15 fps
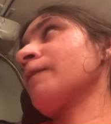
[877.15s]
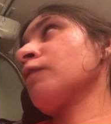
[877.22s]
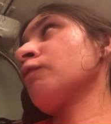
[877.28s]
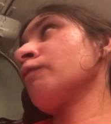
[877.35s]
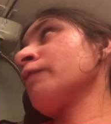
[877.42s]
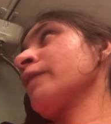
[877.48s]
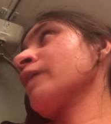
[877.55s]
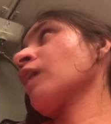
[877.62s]

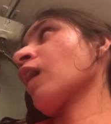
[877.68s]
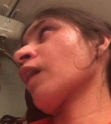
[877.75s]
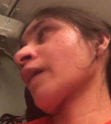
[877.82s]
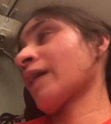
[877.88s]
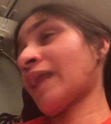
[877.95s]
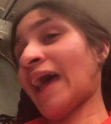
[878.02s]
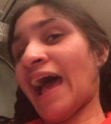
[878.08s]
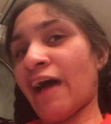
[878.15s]
we are
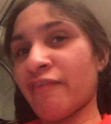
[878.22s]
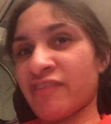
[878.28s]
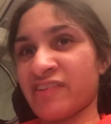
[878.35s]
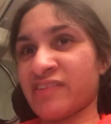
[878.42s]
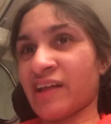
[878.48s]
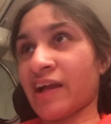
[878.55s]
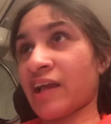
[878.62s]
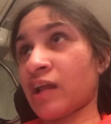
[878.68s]
going to have a
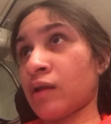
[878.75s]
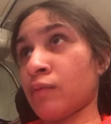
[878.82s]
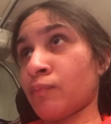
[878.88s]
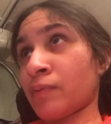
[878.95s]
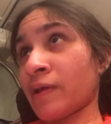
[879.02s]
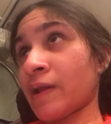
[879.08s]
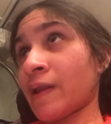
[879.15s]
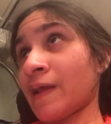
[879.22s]
second
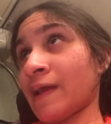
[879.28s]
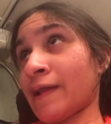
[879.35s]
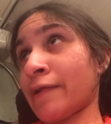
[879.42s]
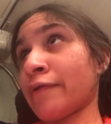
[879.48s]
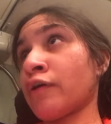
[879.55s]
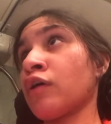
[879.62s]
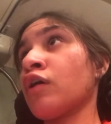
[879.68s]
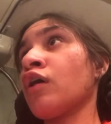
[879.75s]

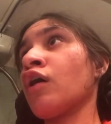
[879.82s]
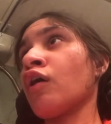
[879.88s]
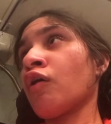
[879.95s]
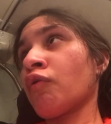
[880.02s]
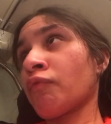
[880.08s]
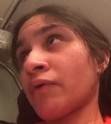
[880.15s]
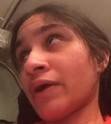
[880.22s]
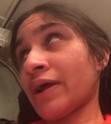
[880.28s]
opinion
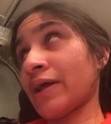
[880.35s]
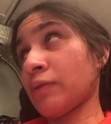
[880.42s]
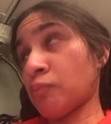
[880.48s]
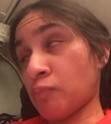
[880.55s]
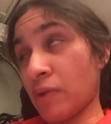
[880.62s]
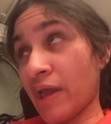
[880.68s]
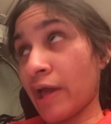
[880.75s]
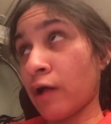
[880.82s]
over
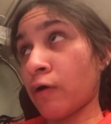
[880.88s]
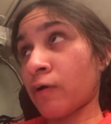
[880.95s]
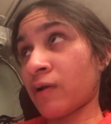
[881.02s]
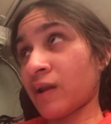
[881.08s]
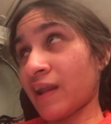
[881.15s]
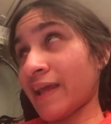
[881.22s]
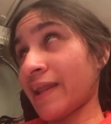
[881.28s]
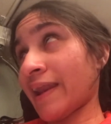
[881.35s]
in Mayo
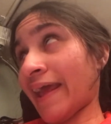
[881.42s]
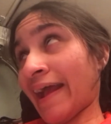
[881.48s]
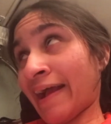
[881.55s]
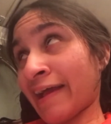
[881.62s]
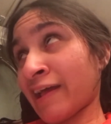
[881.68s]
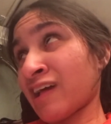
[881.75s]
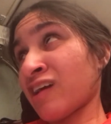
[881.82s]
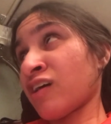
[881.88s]
Clinic,